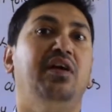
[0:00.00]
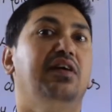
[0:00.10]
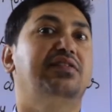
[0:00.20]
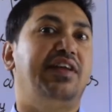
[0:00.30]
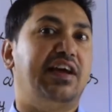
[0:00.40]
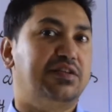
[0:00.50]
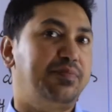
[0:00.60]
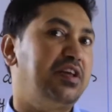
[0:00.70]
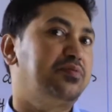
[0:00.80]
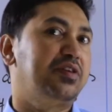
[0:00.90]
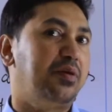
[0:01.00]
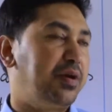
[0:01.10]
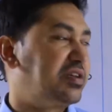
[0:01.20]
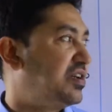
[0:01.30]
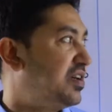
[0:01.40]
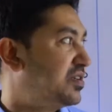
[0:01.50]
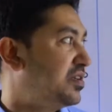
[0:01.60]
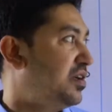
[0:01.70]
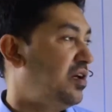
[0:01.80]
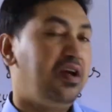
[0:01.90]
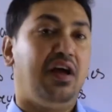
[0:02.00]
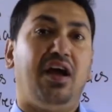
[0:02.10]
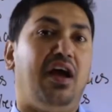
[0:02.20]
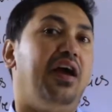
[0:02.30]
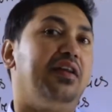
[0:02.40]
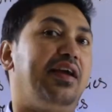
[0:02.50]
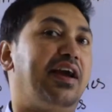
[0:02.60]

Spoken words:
It's an expense for the business, and